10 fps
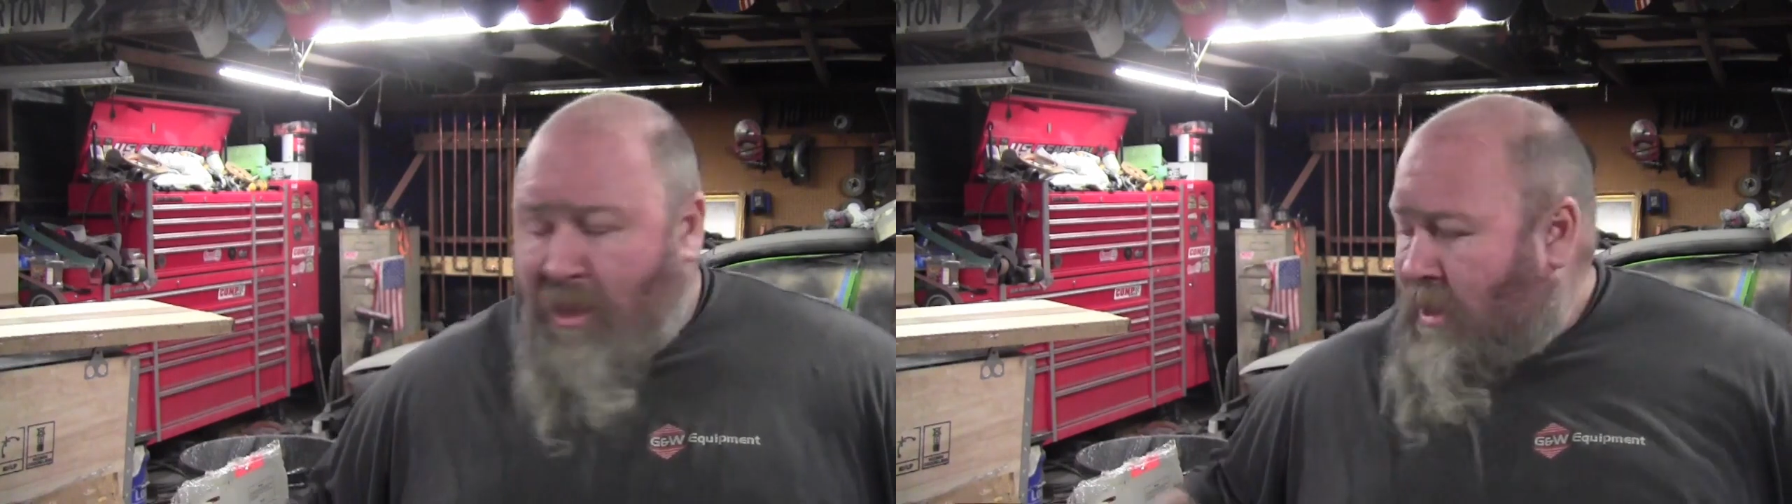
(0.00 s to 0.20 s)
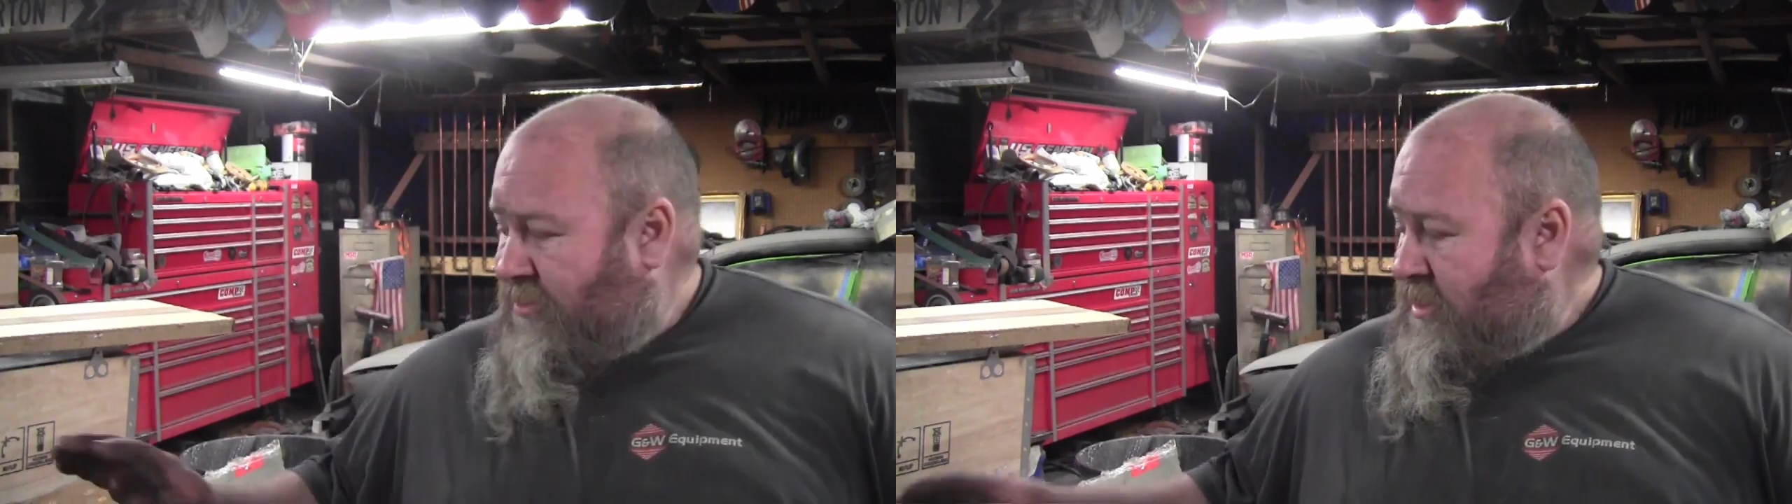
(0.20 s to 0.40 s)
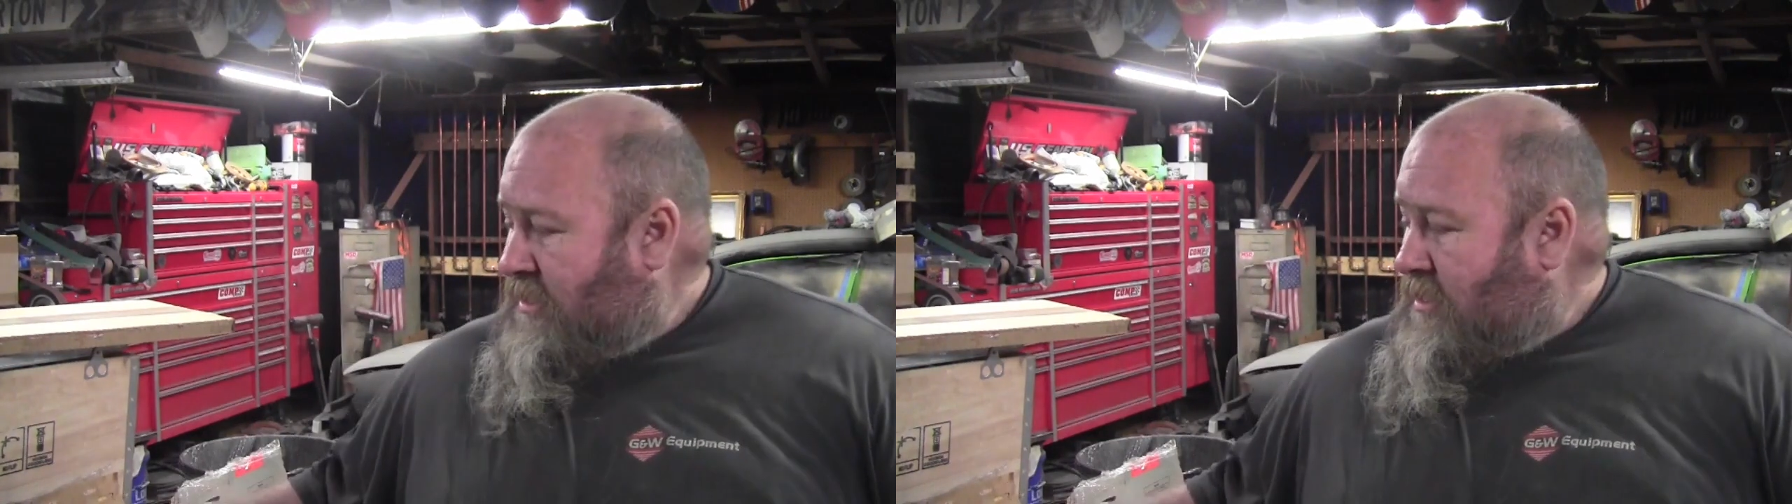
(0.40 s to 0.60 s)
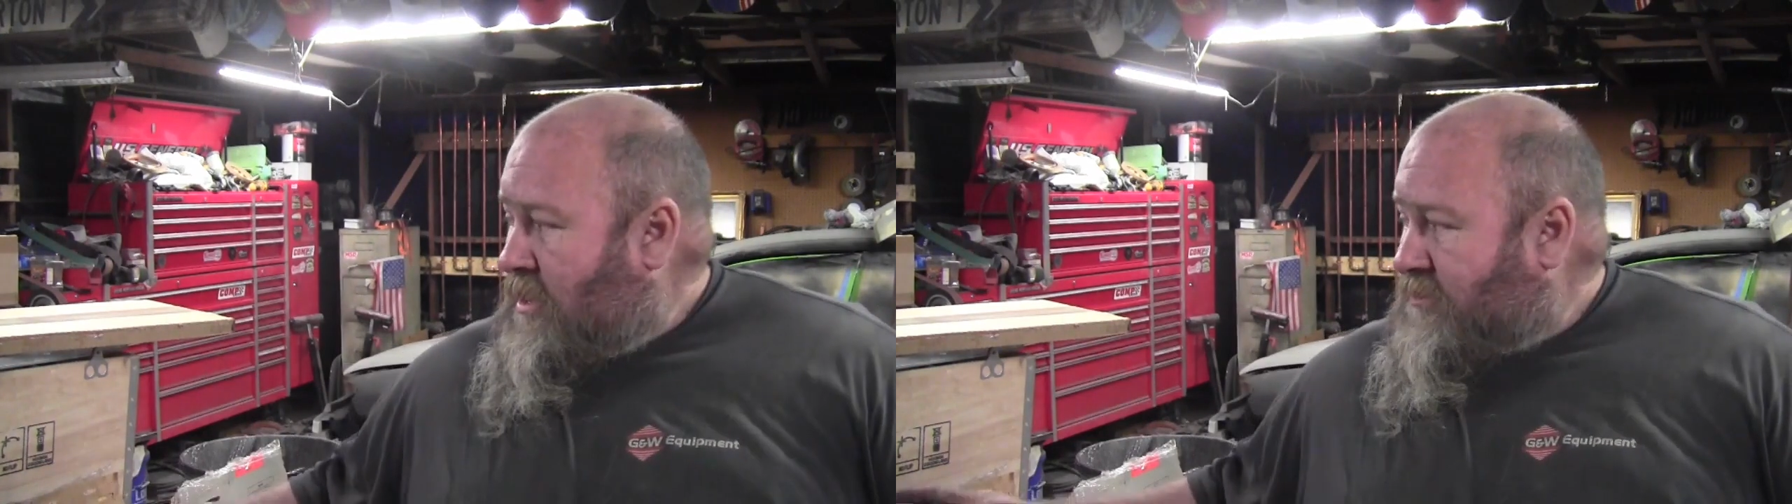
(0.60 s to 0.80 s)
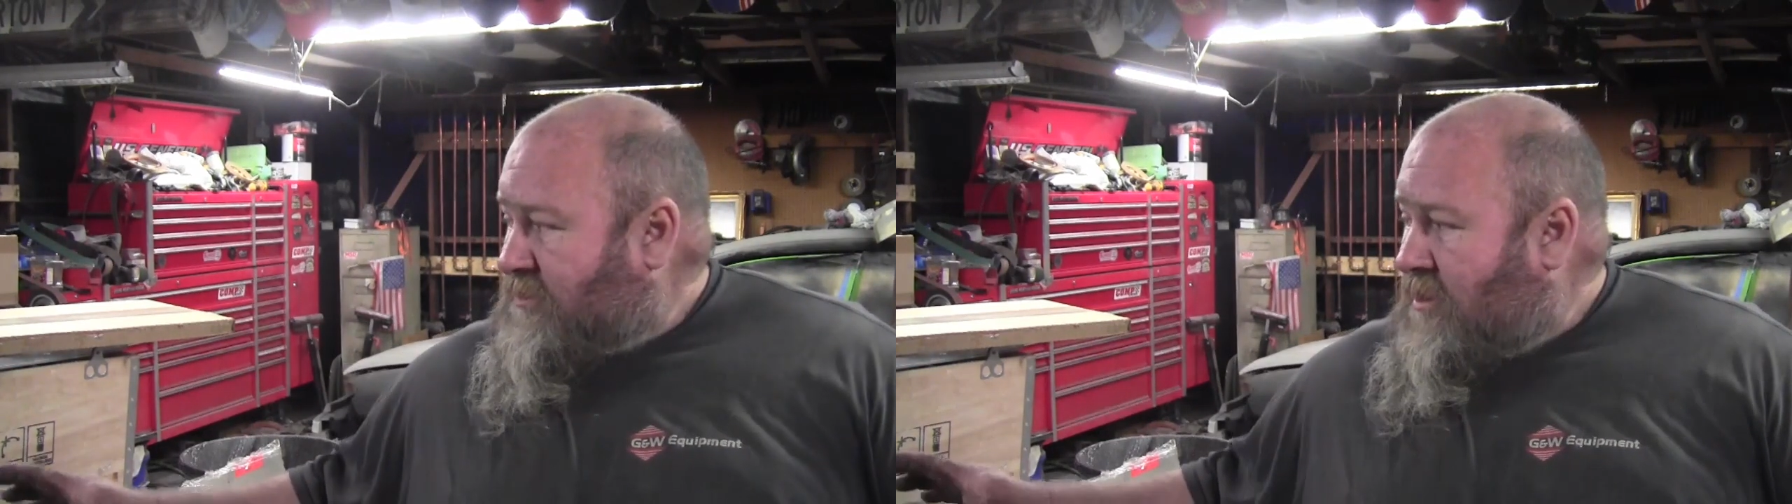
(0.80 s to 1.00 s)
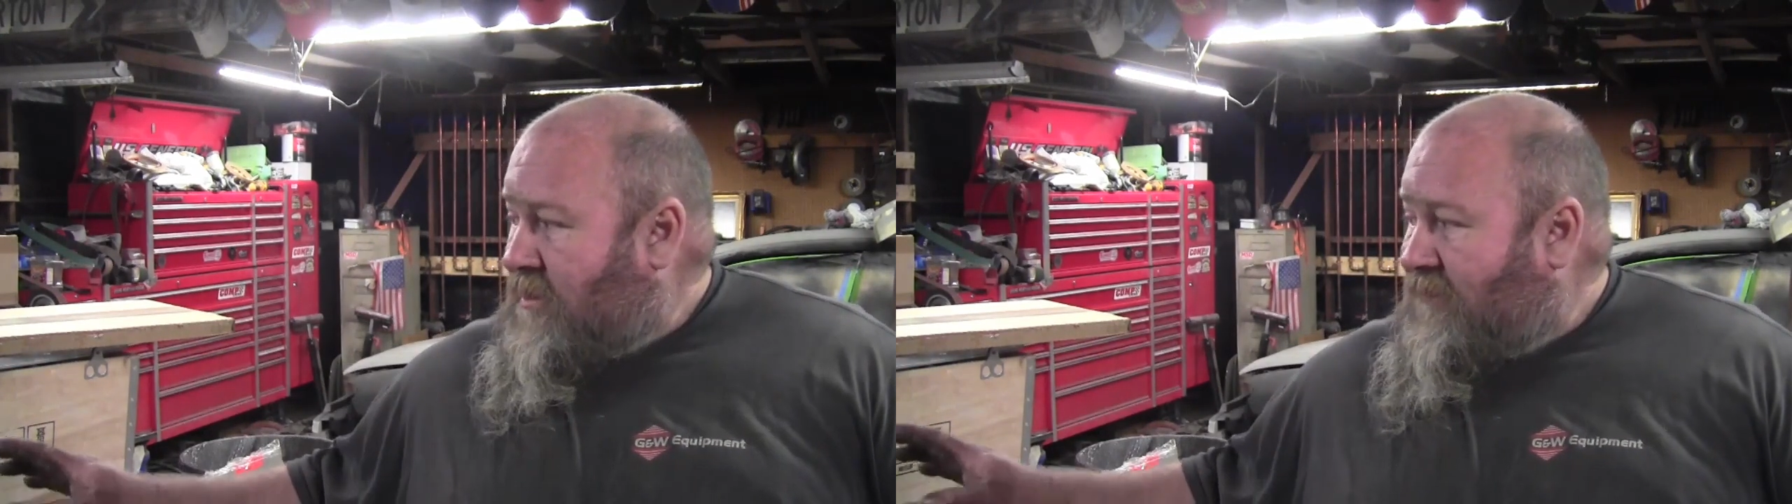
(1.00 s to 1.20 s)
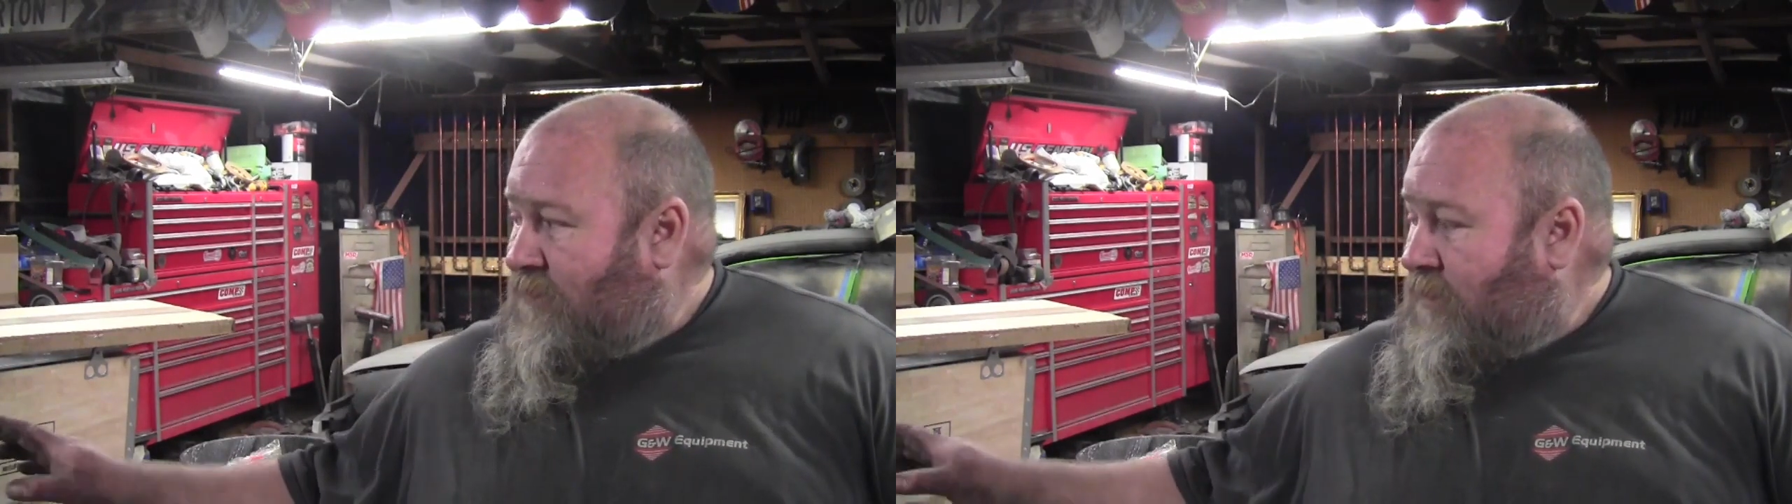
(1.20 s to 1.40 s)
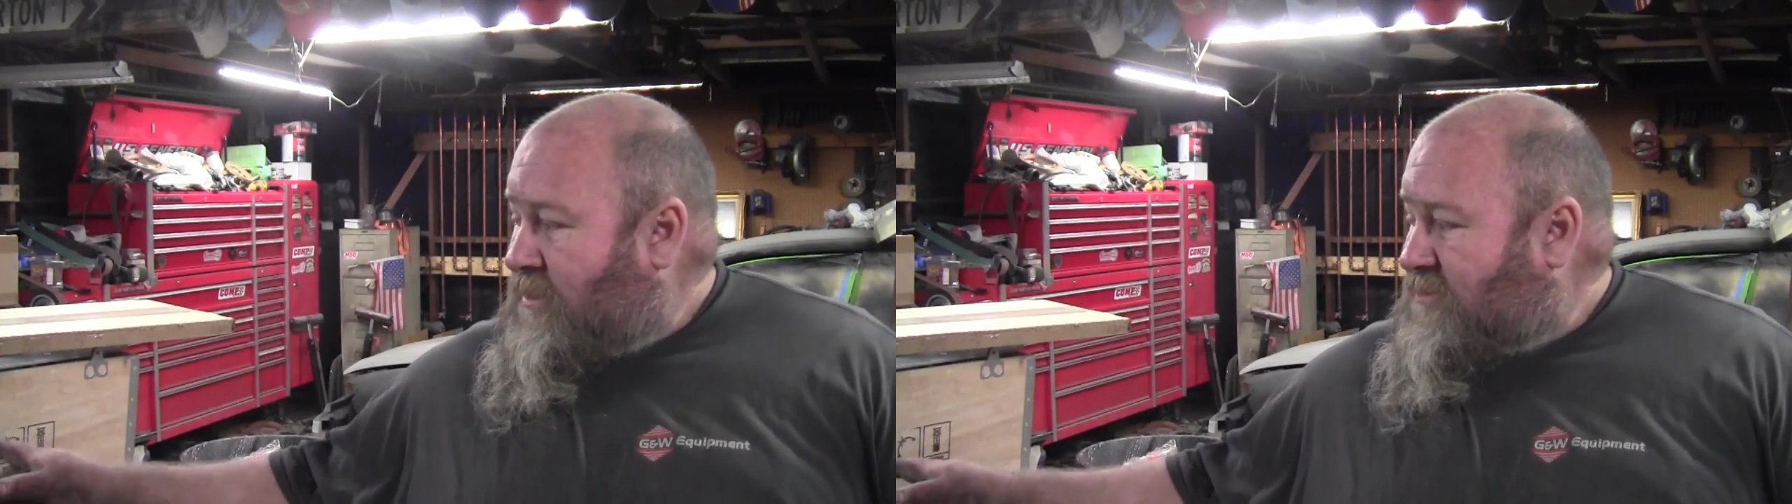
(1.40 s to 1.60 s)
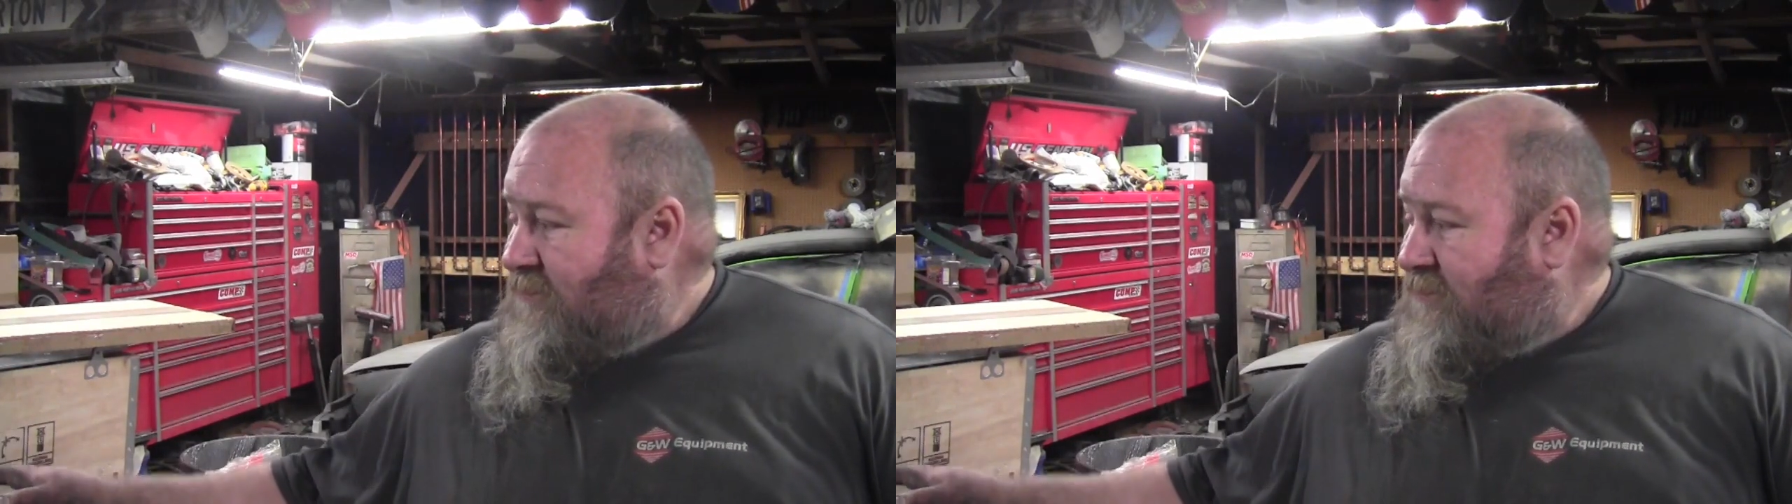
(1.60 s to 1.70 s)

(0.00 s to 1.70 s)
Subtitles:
I think y'all saw, if you watched the